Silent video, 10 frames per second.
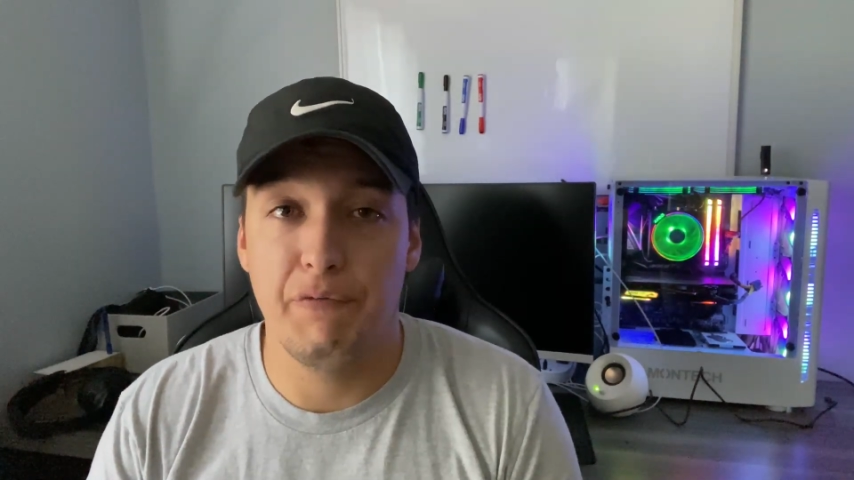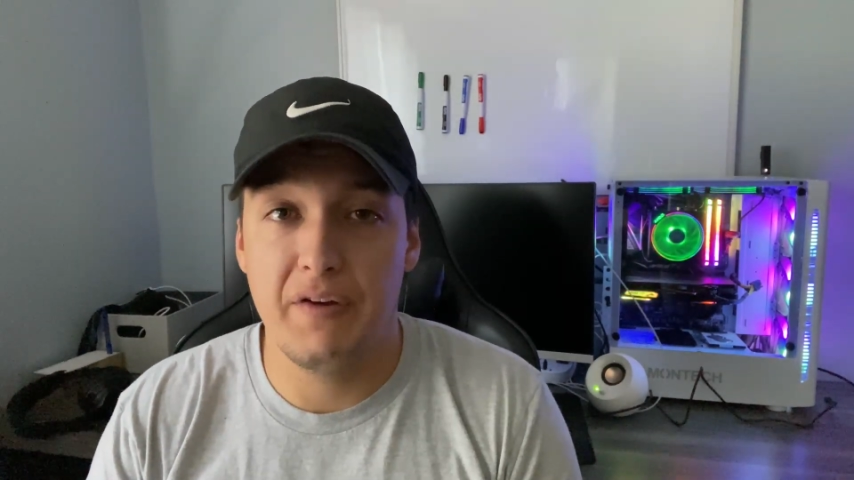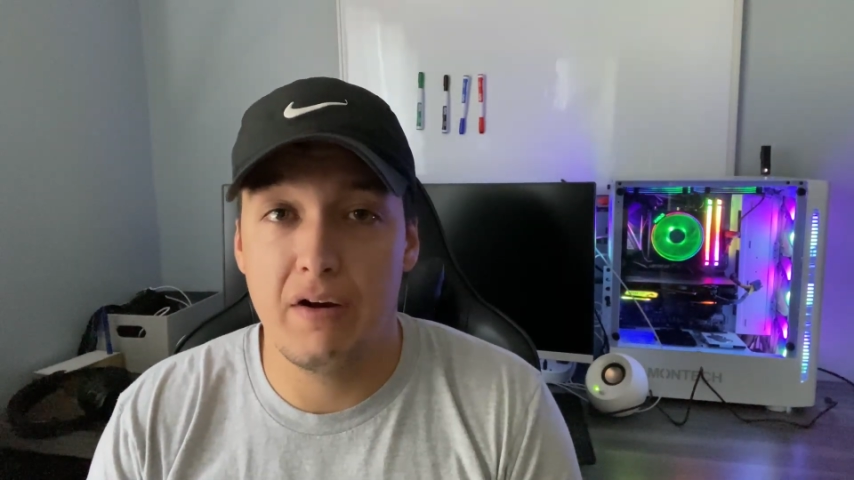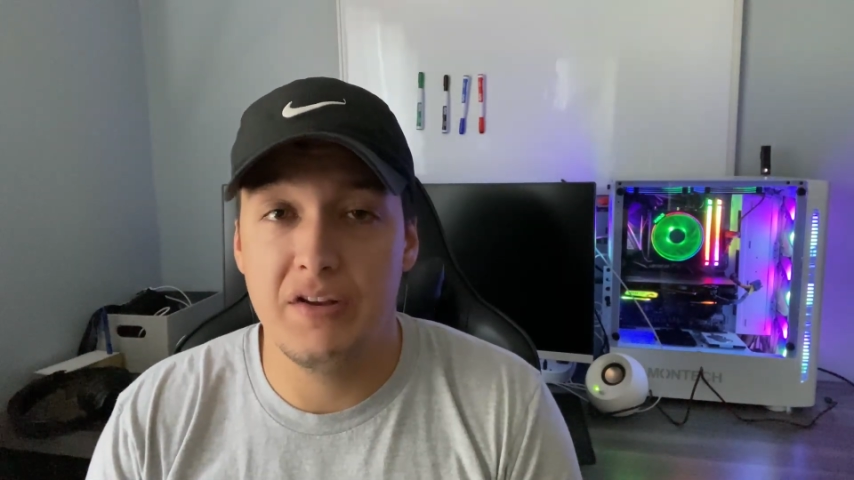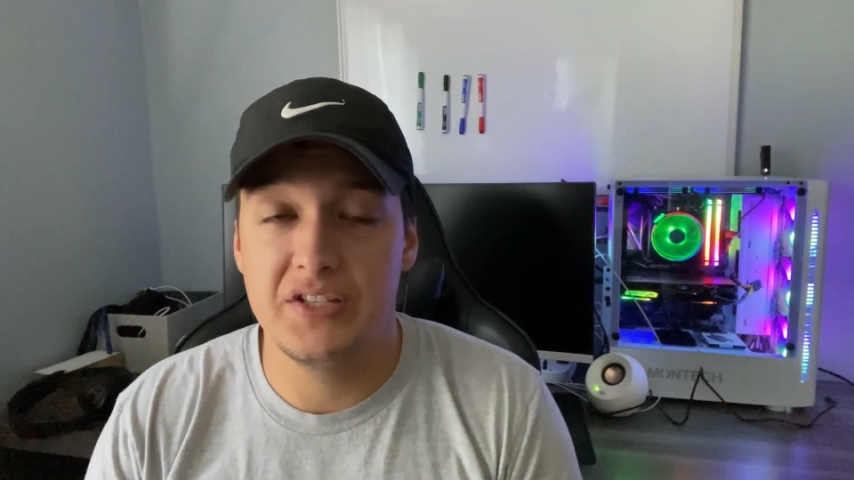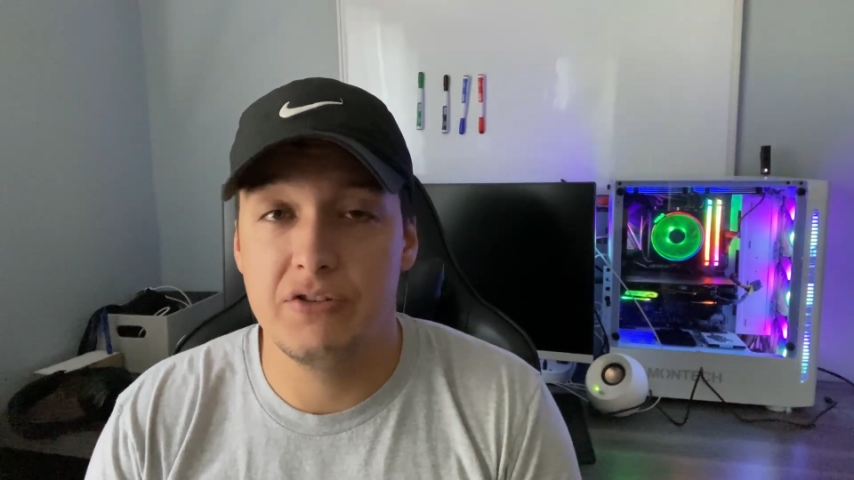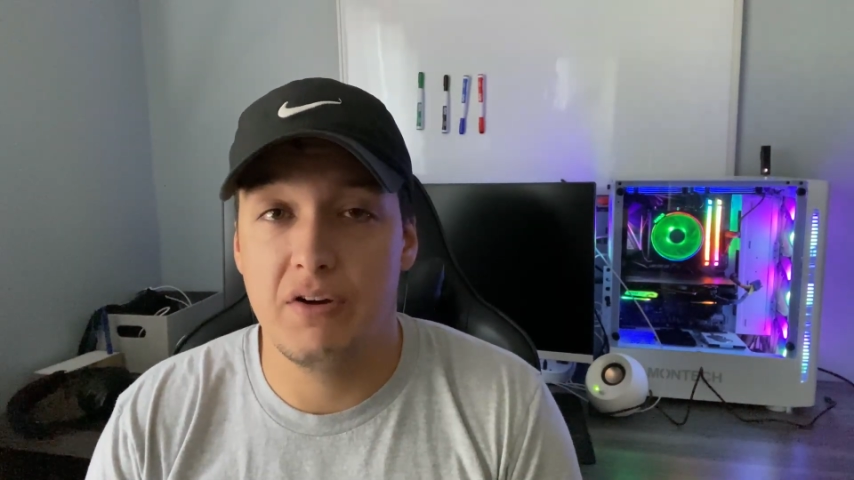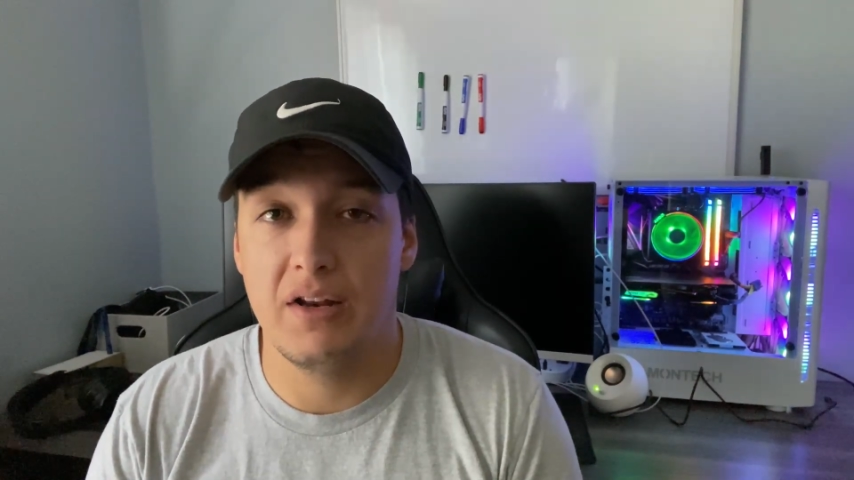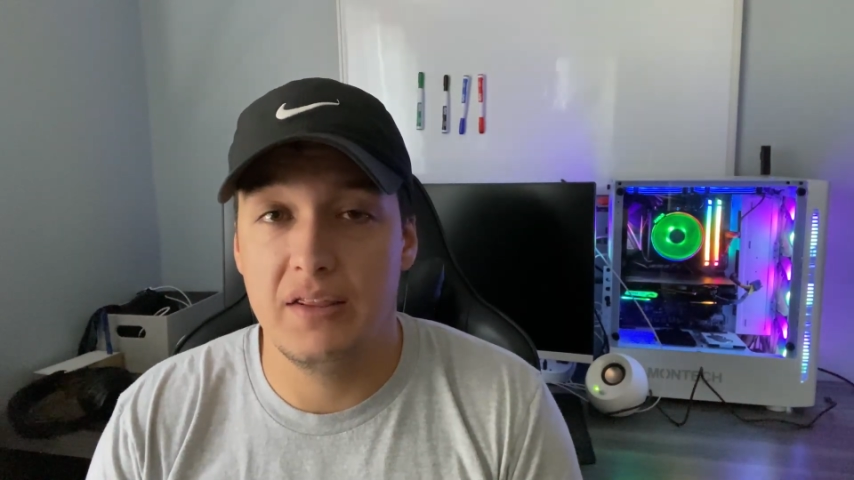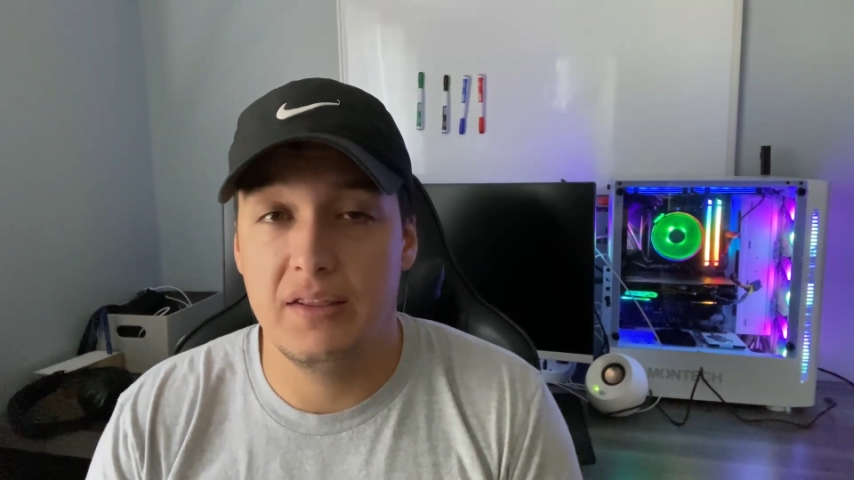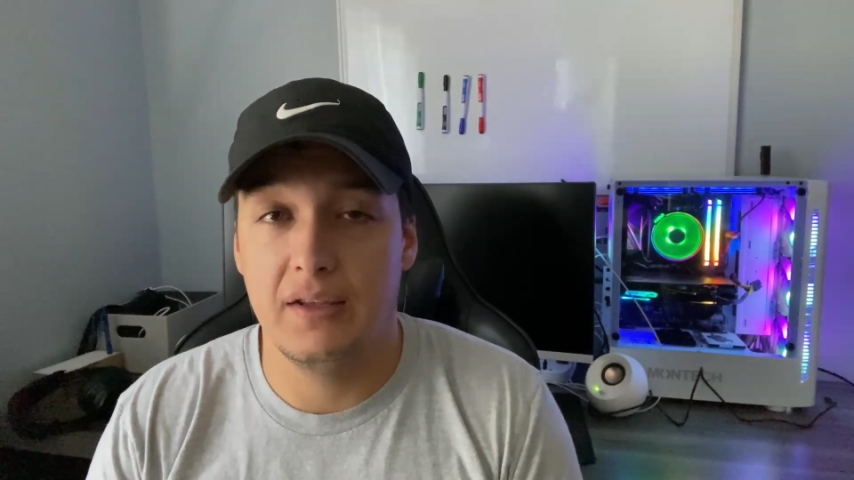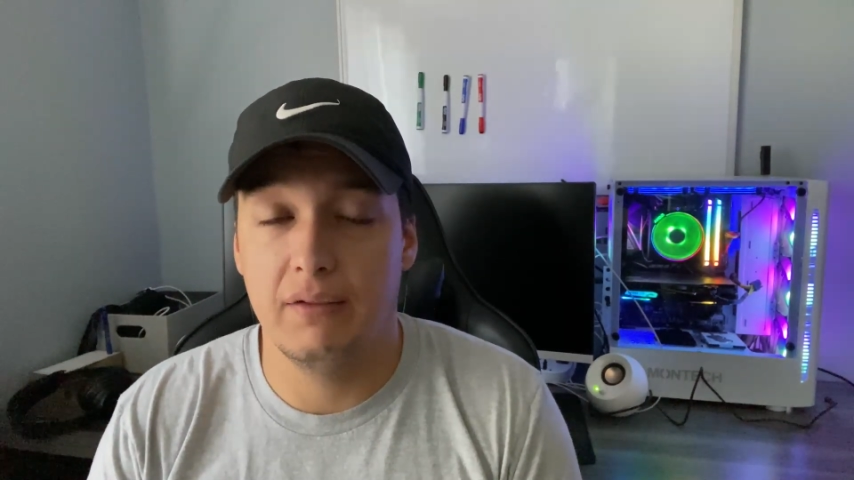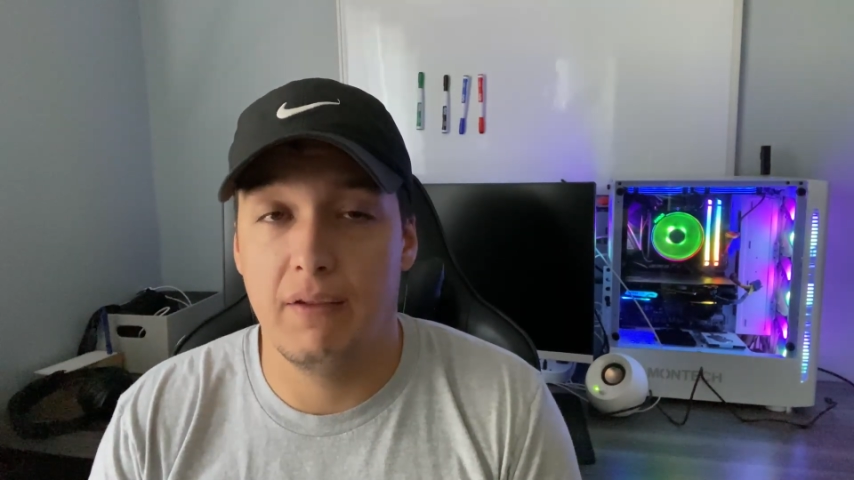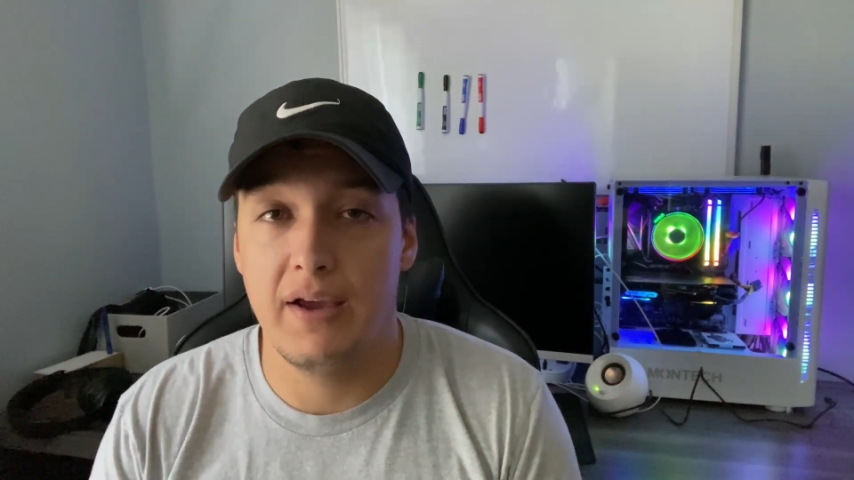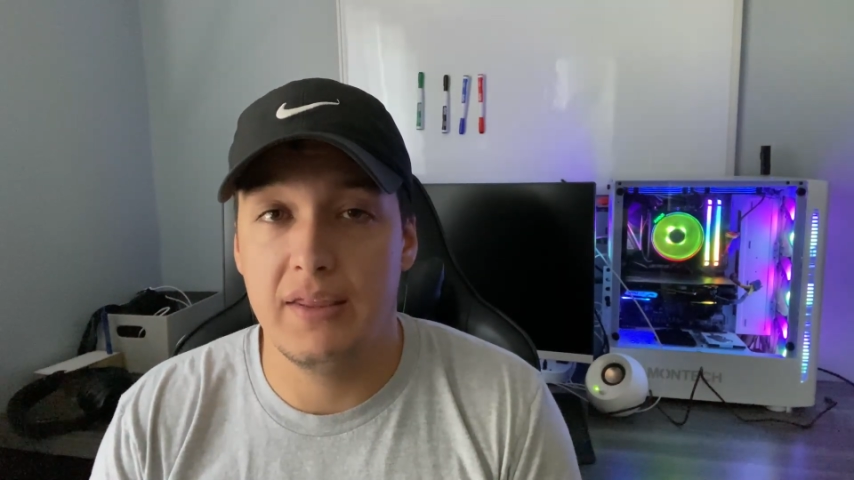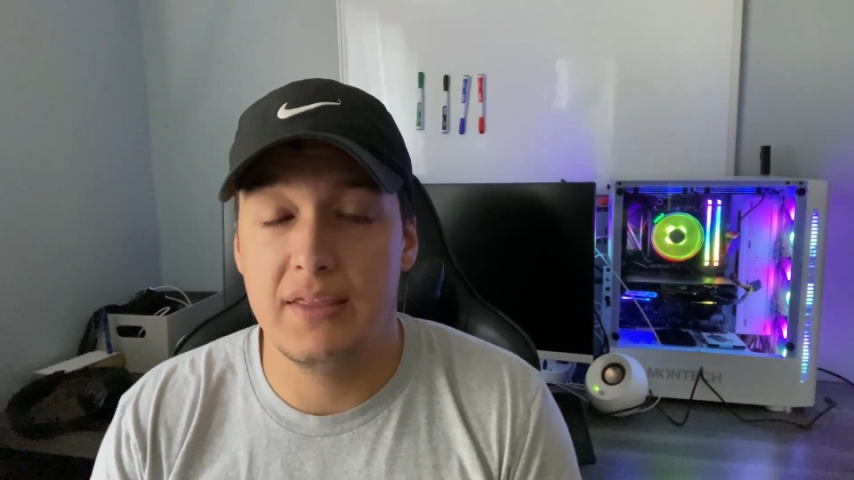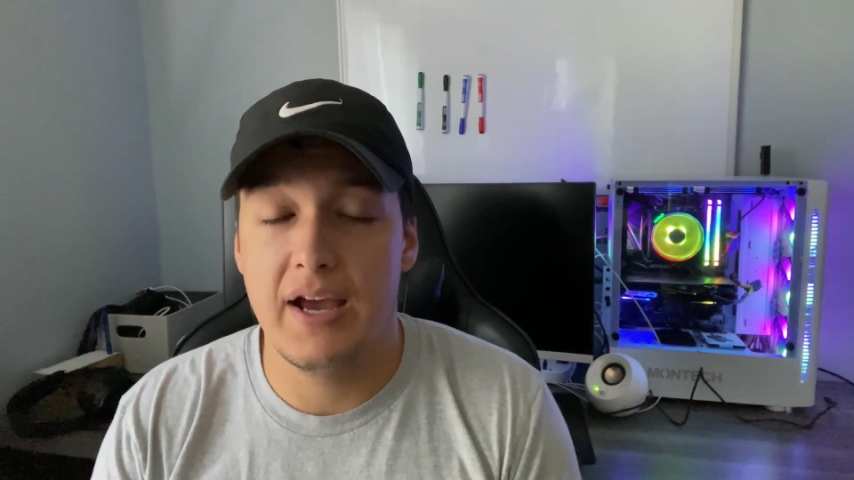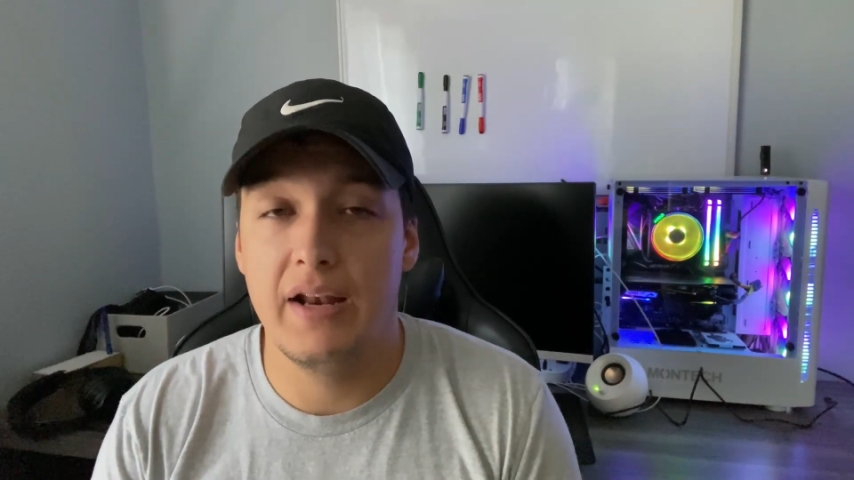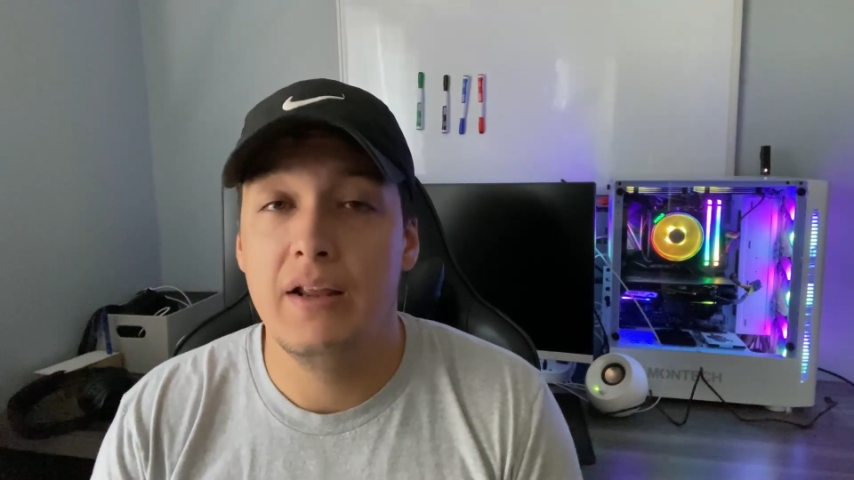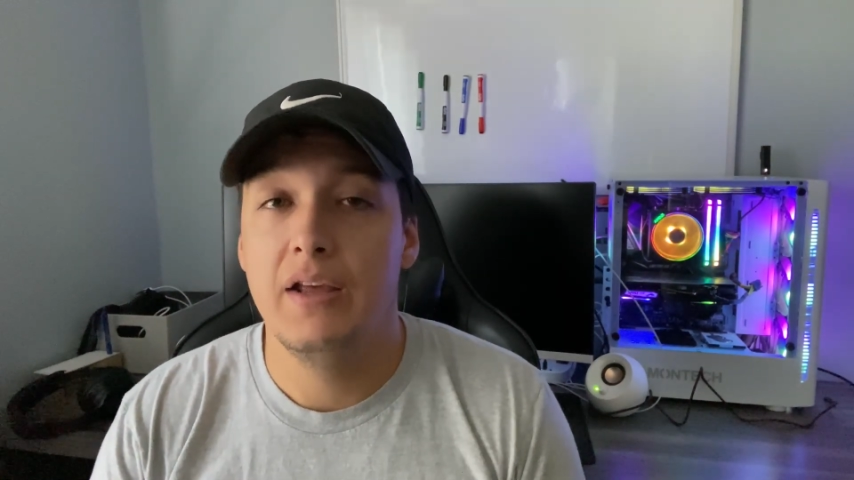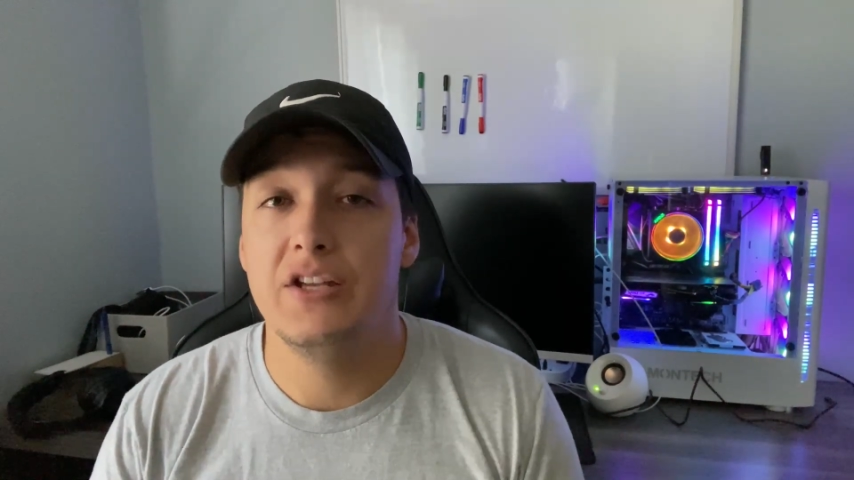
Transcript: variances or anything like that,